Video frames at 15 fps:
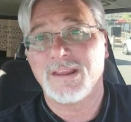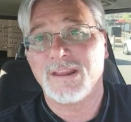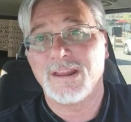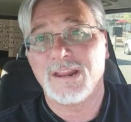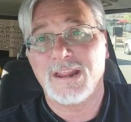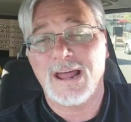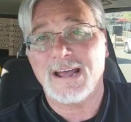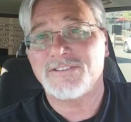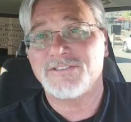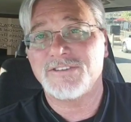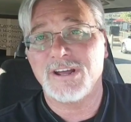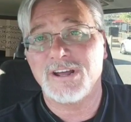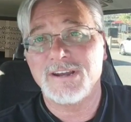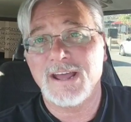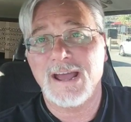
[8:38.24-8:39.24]
last
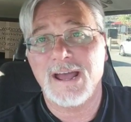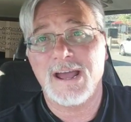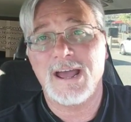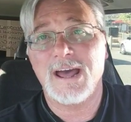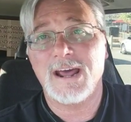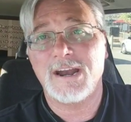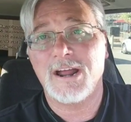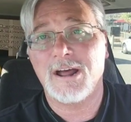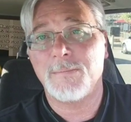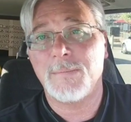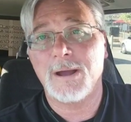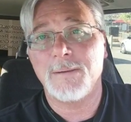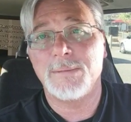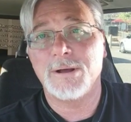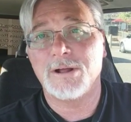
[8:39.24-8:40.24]
Sunday I had it on
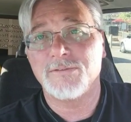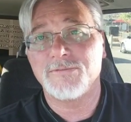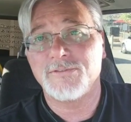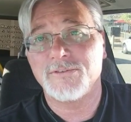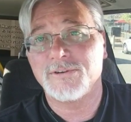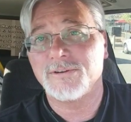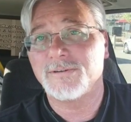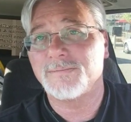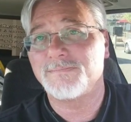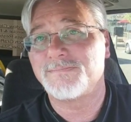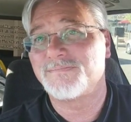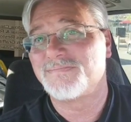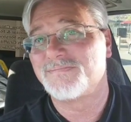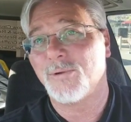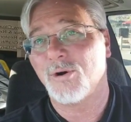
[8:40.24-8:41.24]
my belt for
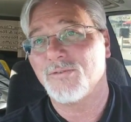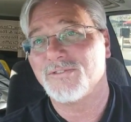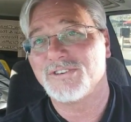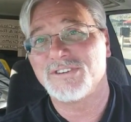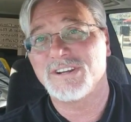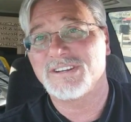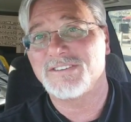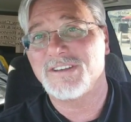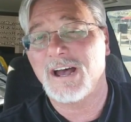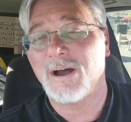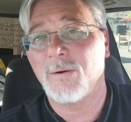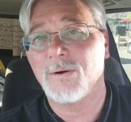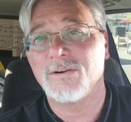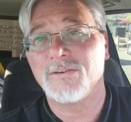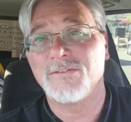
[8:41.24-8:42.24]
over six
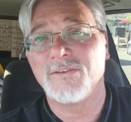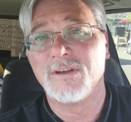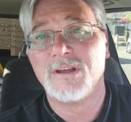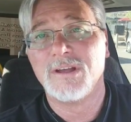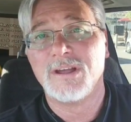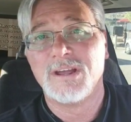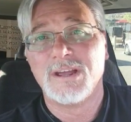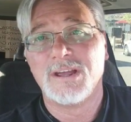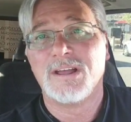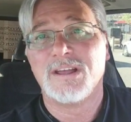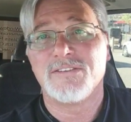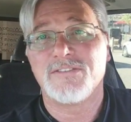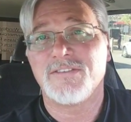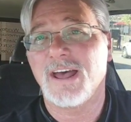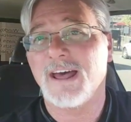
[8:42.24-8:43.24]
hours.
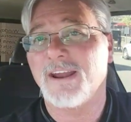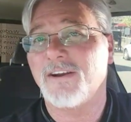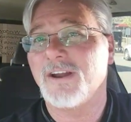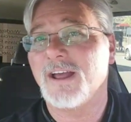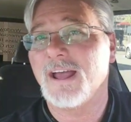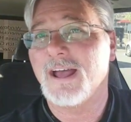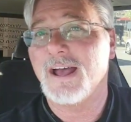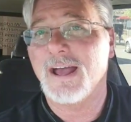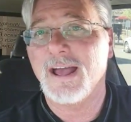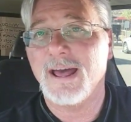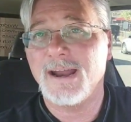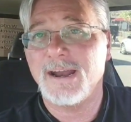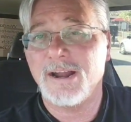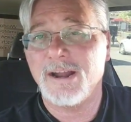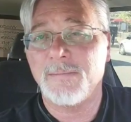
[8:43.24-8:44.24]
Saturday I
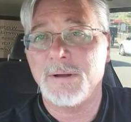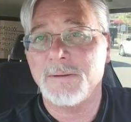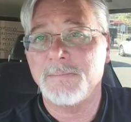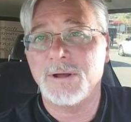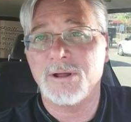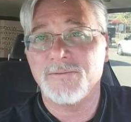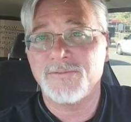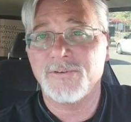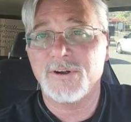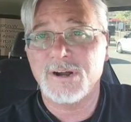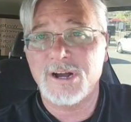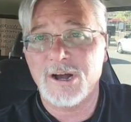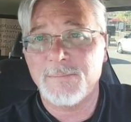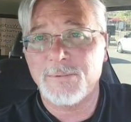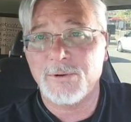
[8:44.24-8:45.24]
had it on my belt for a
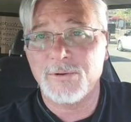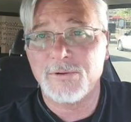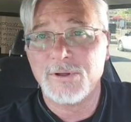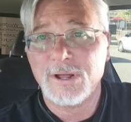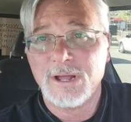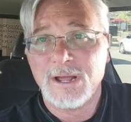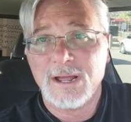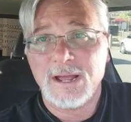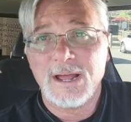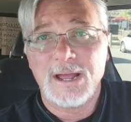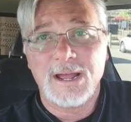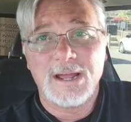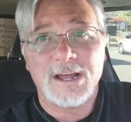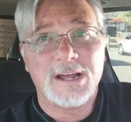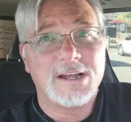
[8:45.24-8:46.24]
couple.
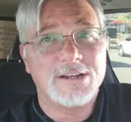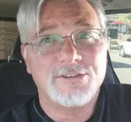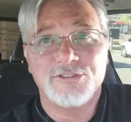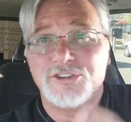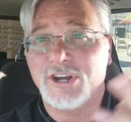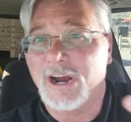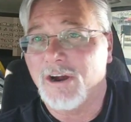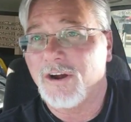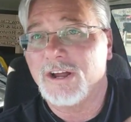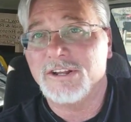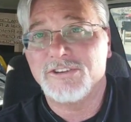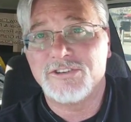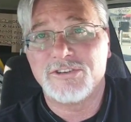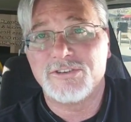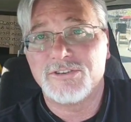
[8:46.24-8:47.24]

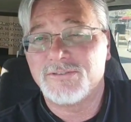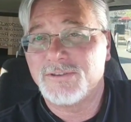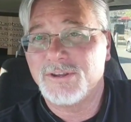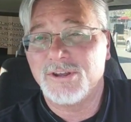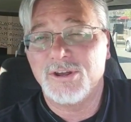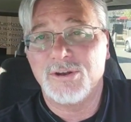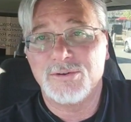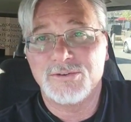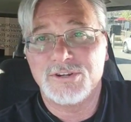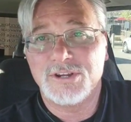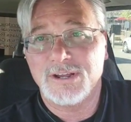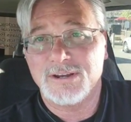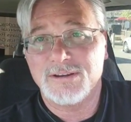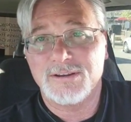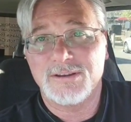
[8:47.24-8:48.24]
Jared's used
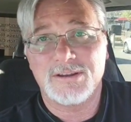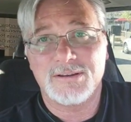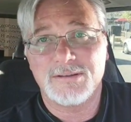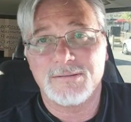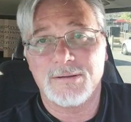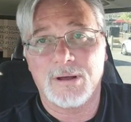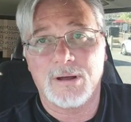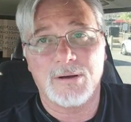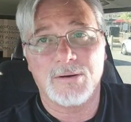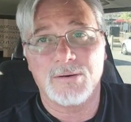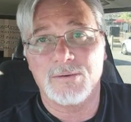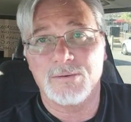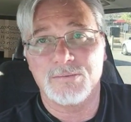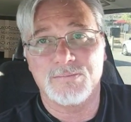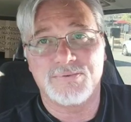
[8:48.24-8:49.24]
it.
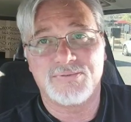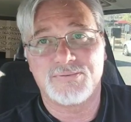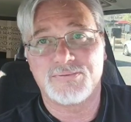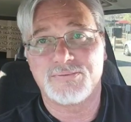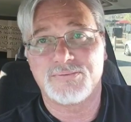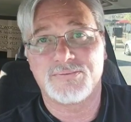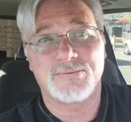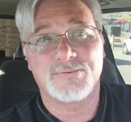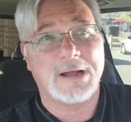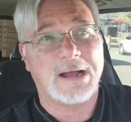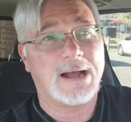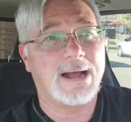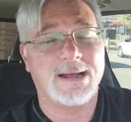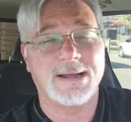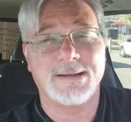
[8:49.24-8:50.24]
Oh,
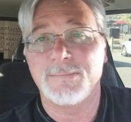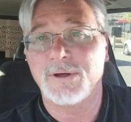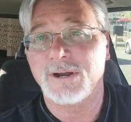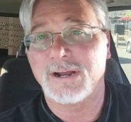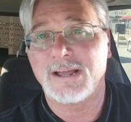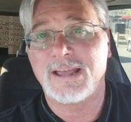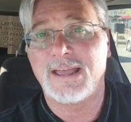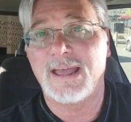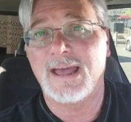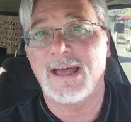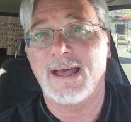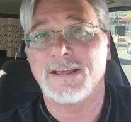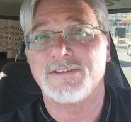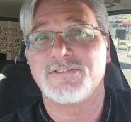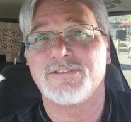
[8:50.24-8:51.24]
I'm gonna
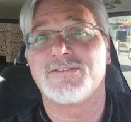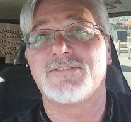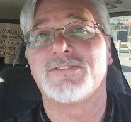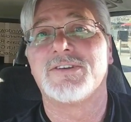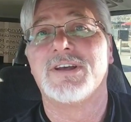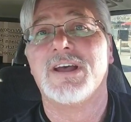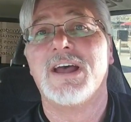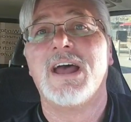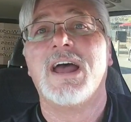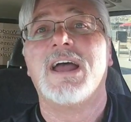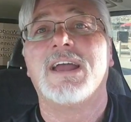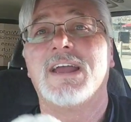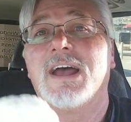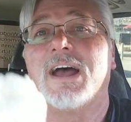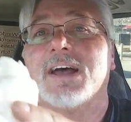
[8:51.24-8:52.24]
guess.
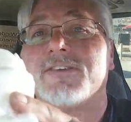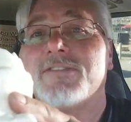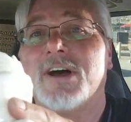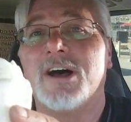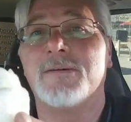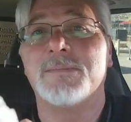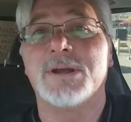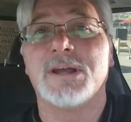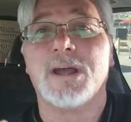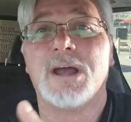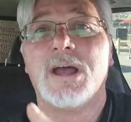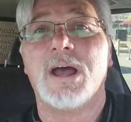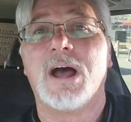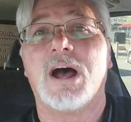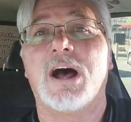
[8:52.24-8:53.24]
Yeah, zombie.
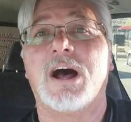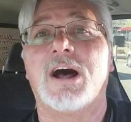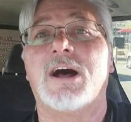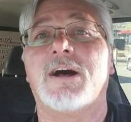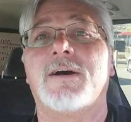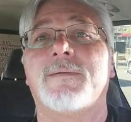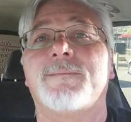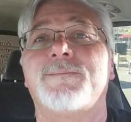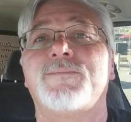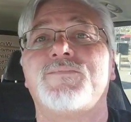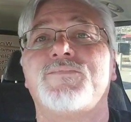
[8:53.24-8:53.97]
Um,